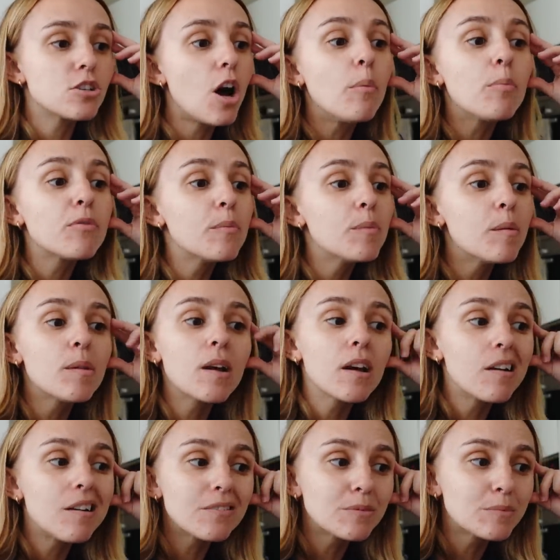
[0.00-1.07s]
top from them that I
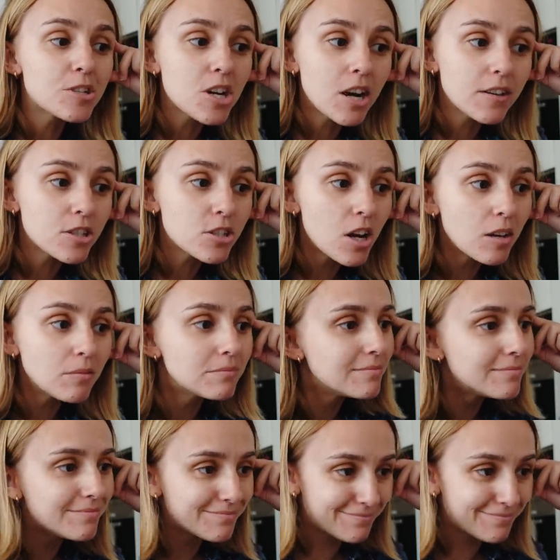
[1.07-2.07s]
got from a charity shop.